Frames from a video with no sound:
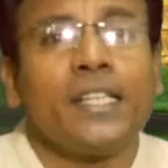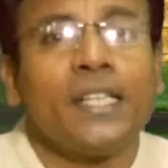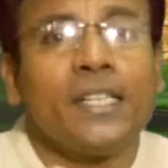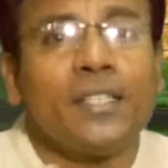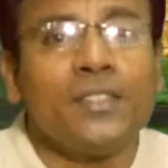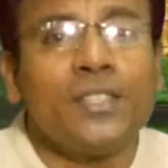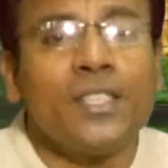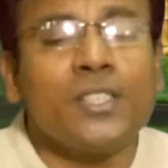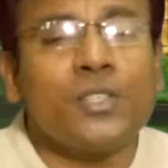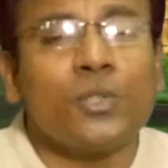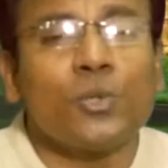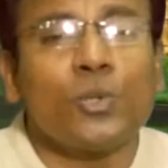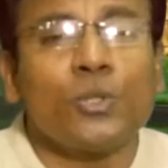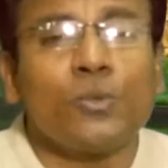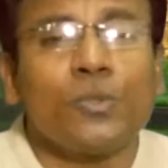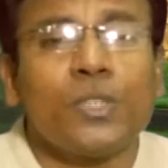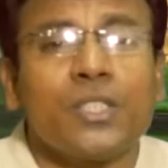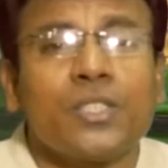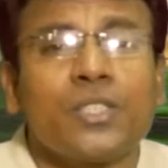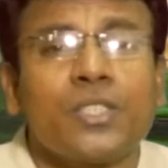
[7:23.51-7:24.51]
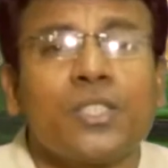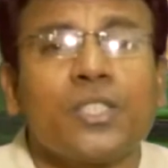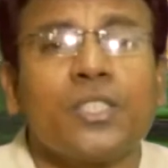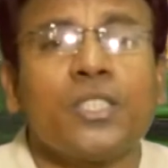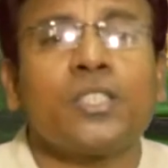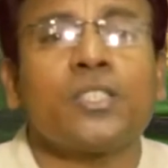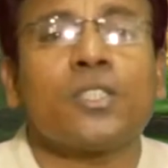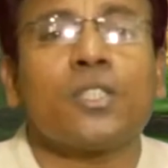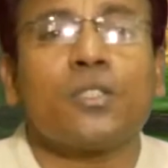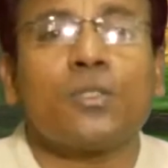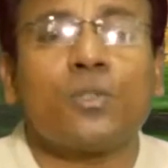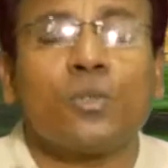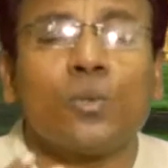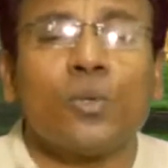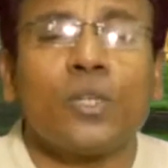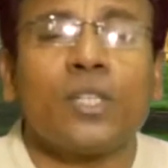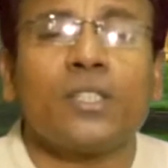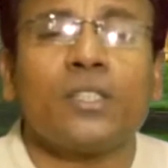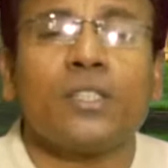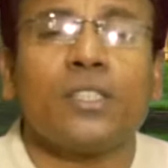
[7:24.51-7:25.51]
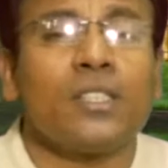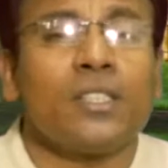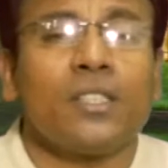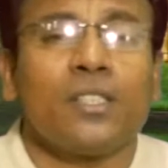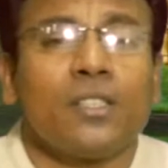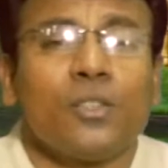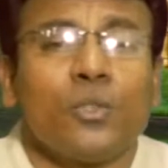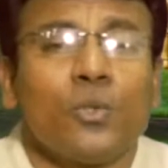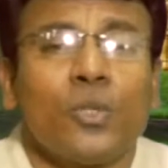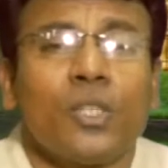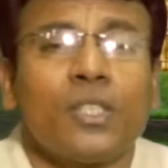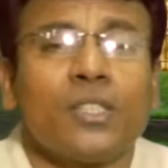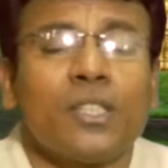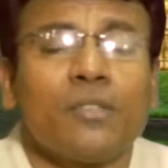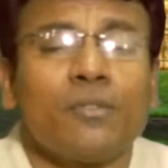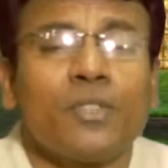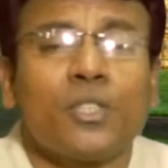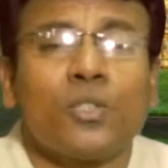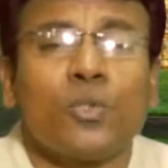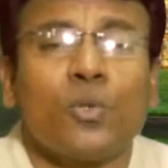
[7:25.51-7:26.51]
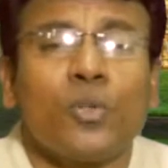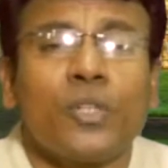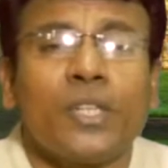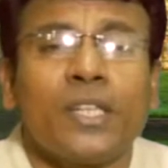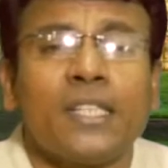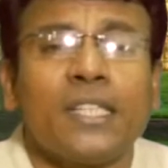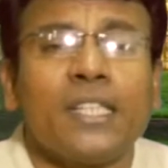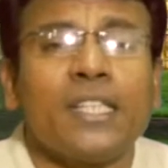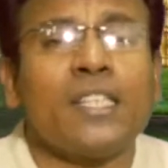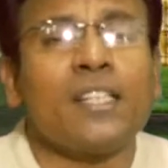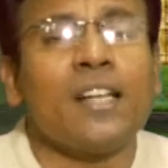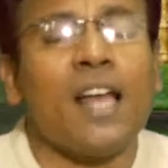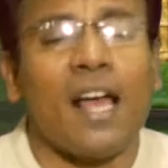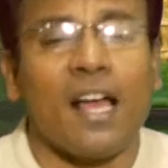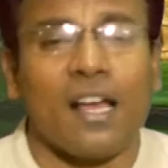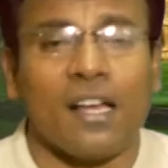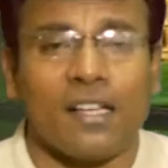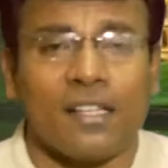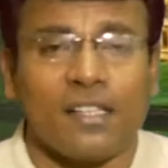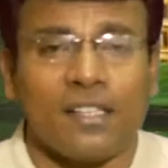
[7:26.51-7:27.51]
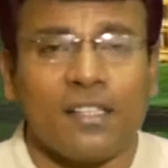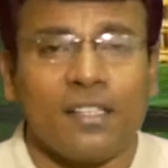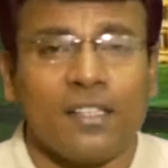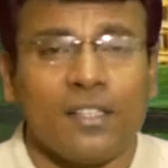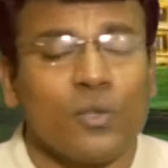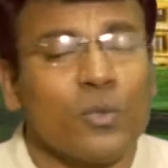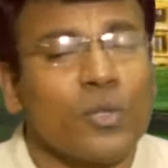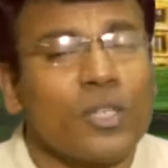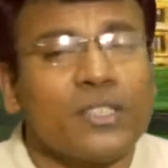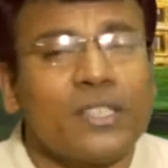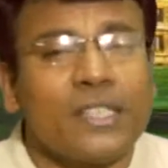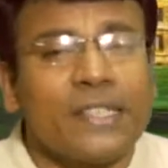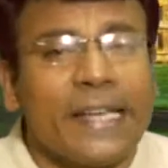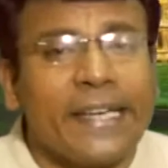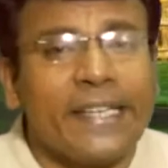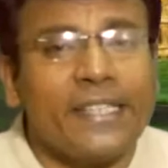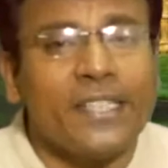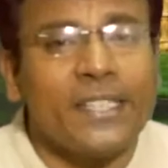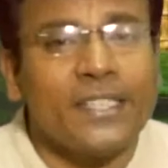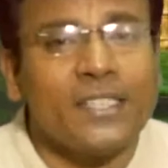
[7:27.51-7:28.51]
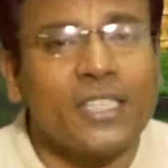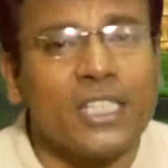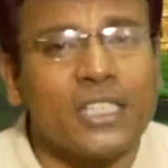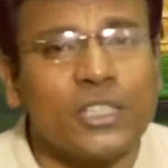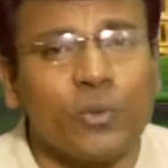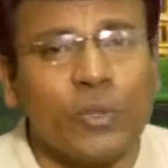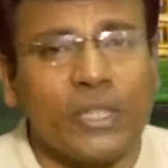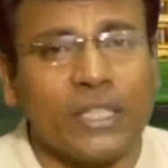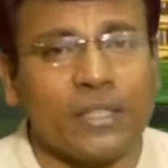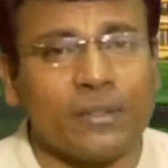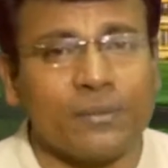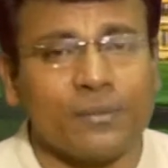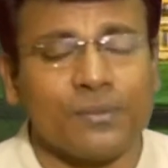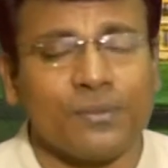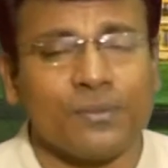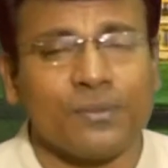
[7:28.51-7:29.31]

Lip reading: in these universities during the Victorian era, during the 19th century.